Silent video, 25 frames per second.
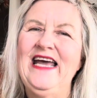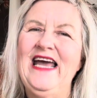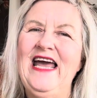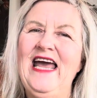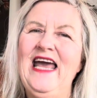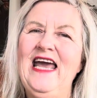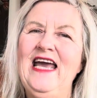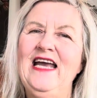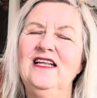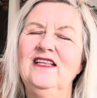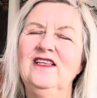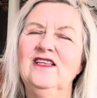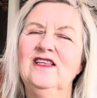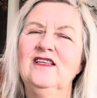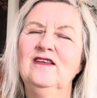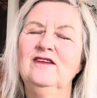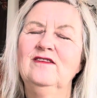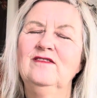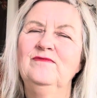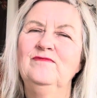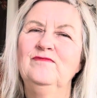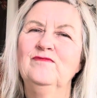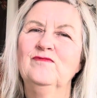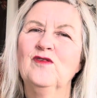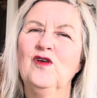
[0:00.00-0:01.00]
And
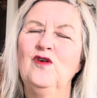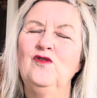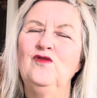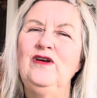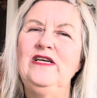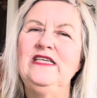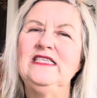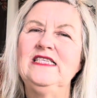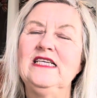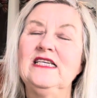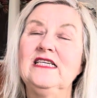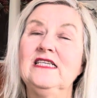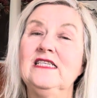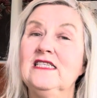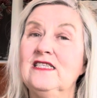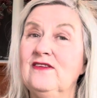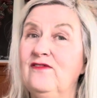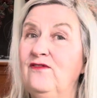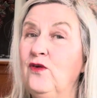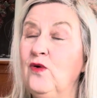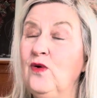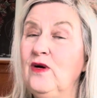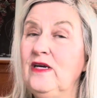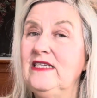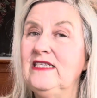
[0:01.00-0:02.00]
The Resident's
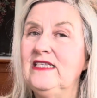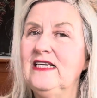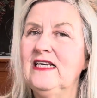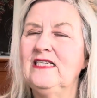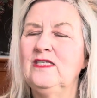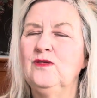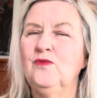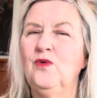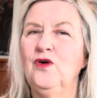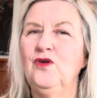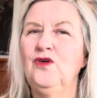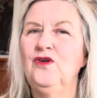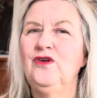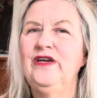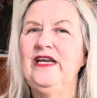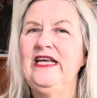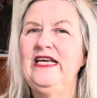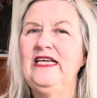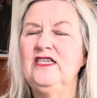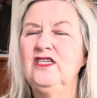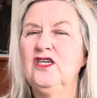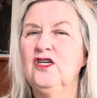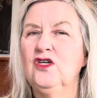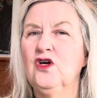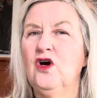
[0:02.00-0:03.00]
Voice is what you
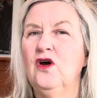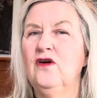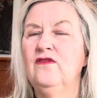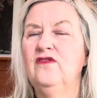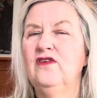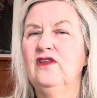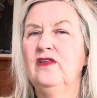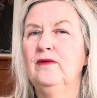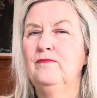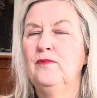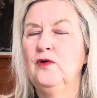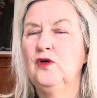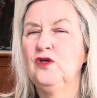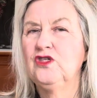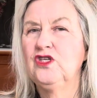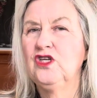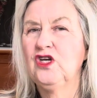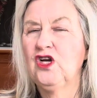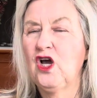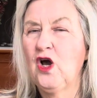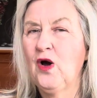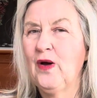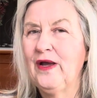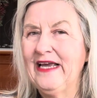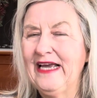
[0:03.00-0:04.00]
need to know for the person
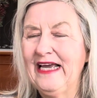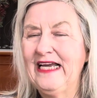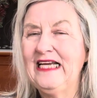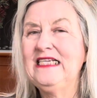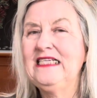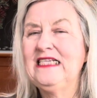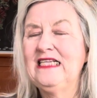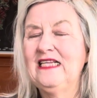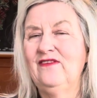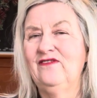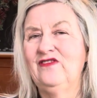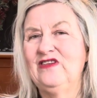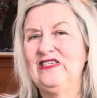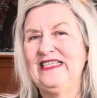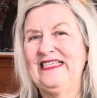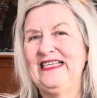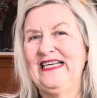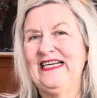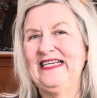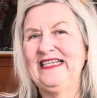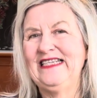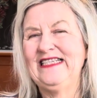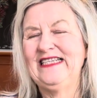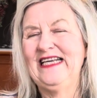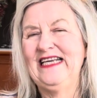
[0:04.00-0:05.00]
going into the
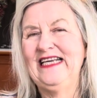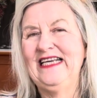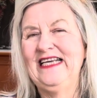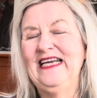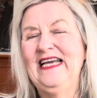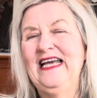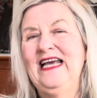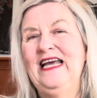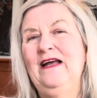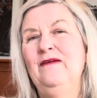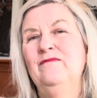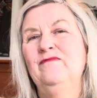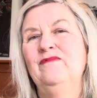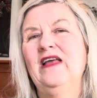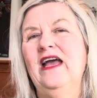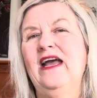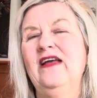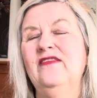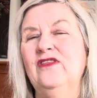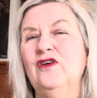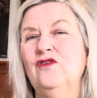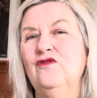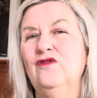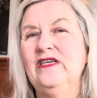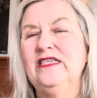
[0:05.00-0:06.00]
facility,
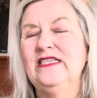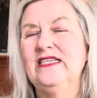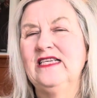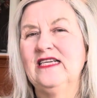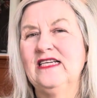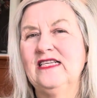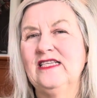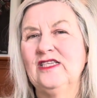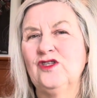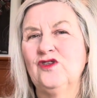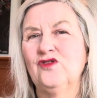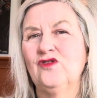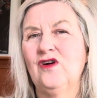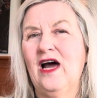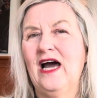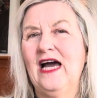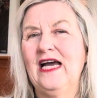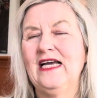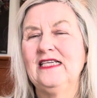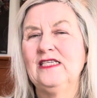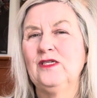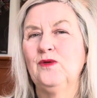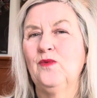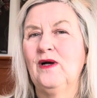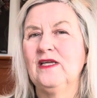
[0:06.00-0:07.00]
and The Resident's
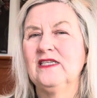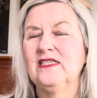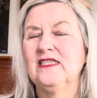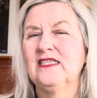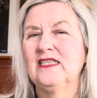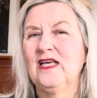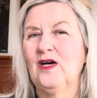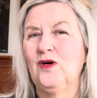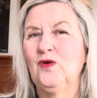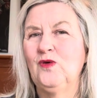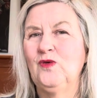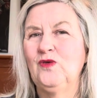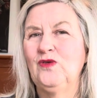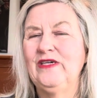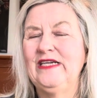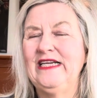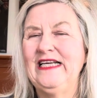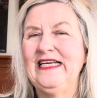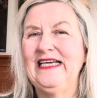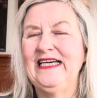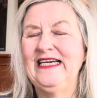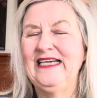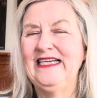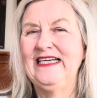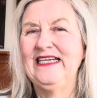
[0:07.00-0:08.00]
Rise once they're
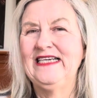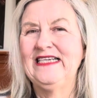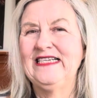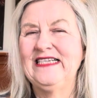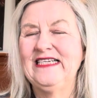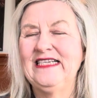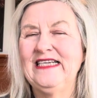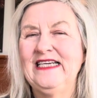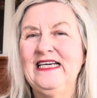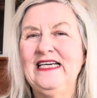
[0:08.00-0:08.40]
already in it.